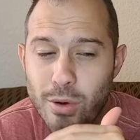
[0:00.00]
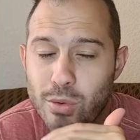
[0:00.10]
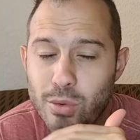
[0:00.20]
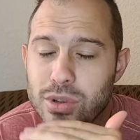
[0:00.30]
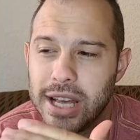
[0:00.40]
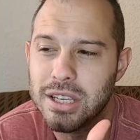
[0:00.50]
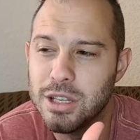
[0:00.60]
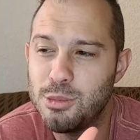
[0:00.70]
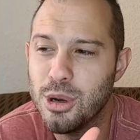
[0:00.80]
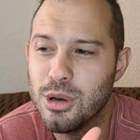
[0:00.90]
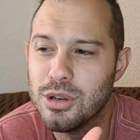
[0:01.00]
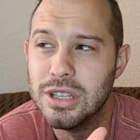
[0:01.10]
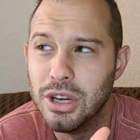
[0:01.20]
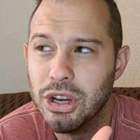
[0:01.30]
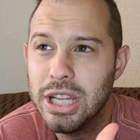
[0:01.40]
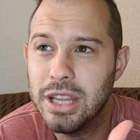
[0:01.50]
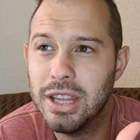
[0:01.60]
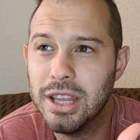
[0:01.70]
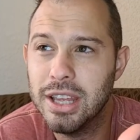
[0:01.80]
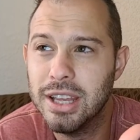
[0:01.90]
I would say it's a conspiracy theory
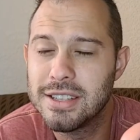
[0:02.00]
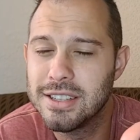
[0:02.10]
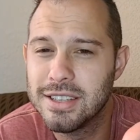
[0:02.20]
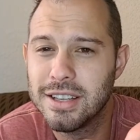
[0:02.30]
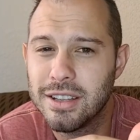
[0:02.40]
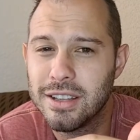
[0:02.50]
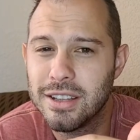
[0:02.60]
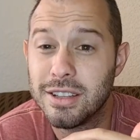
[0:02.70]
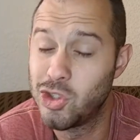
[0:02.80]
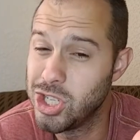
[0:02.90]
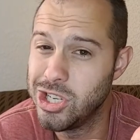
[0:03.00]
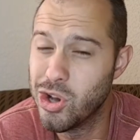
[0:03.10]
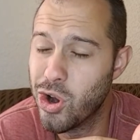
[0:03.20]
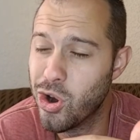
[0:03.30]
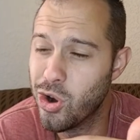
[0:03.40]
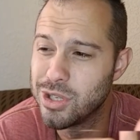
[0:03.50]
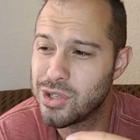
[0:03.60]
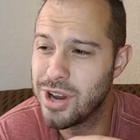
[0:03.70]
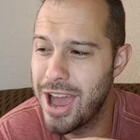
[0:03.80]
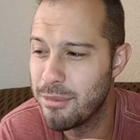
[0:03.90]
that CEO
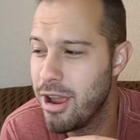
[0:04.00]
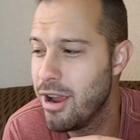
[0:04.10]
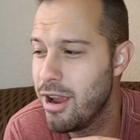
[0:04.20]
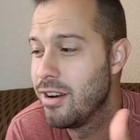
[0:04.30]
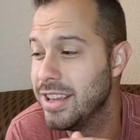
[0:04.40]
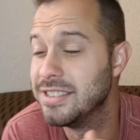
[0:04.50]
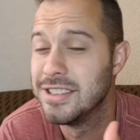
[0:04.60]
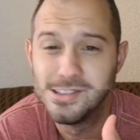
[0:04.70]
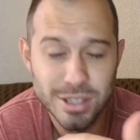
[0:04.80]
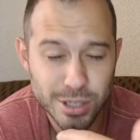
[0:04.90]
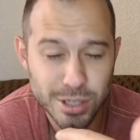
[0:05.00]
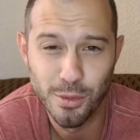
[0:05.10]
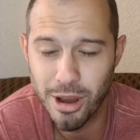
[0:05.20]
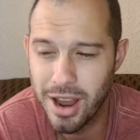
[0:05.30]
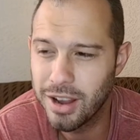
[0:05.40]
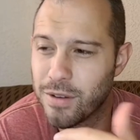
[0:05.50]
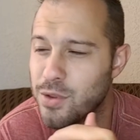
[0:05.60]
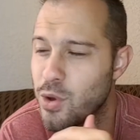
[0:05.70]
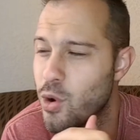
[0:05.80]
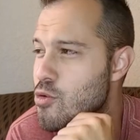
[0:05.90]
Mr. Adam Aron is the silverback
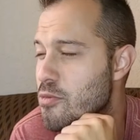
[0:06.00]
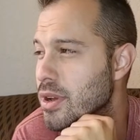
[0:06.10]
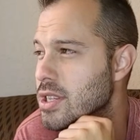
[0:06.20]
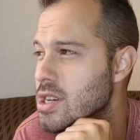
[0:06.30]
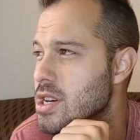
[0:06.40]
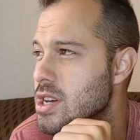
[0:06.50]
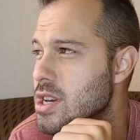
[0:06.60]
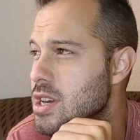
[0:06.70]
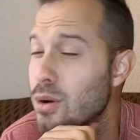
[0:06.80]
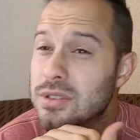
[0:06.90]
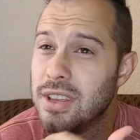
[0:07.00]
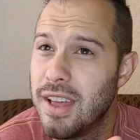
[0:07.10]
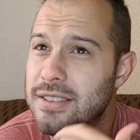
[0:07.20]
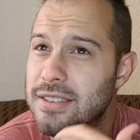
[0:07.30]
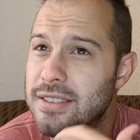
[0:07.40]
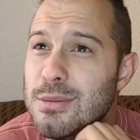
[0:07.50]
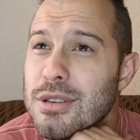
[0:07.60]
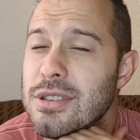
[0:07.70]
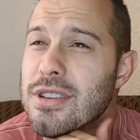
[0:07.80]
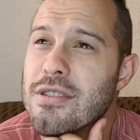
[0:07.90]
of the whole movement. I would say that's
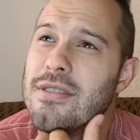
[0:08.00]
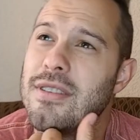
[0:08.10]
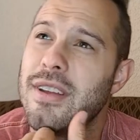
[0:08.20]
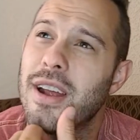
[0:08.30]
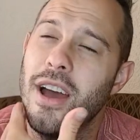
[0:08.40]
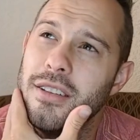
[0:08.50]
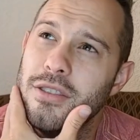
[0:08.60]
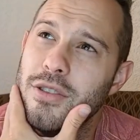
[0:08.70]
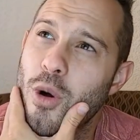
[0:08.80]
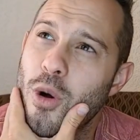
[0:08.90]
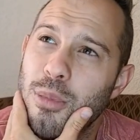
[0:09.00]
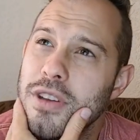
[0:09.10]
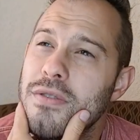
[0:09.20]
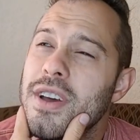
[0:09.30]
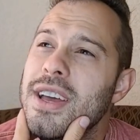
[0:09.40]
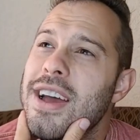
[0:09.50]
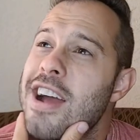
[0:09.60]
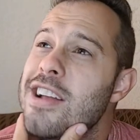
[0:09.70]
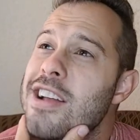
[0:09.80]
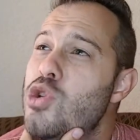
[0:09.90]
conspiracy theory that I, I don't believe.
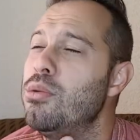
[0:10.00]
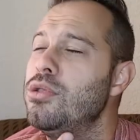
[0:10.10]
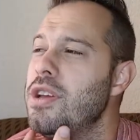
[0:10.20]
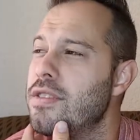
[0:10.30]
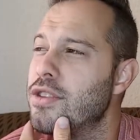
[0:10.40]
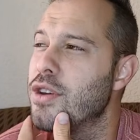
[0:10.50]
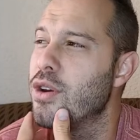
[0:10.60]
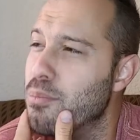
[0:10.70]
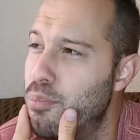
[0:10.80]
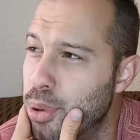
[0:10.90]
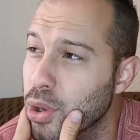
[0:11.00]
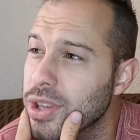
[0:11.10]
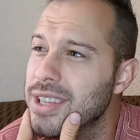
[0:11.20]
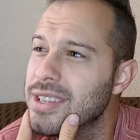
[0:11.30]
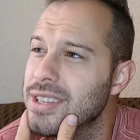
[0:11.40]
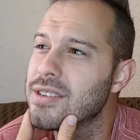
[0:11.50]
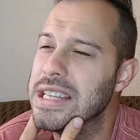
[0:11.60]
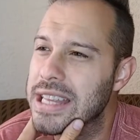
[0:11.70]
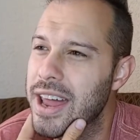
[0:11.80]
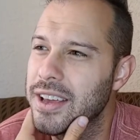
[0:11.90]
I don't believe that there are billions of
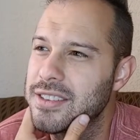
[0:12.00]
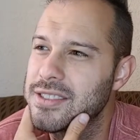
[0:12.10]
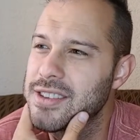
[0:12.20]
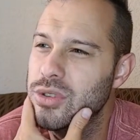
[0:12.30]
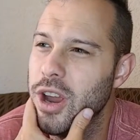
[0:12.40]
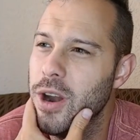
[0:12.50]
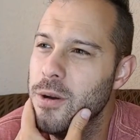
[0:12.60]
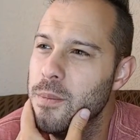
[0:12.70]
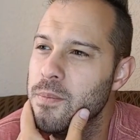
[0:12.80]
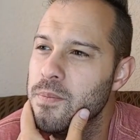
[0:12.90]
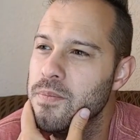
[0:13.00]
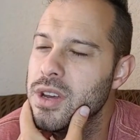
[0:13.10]
synthetics out there.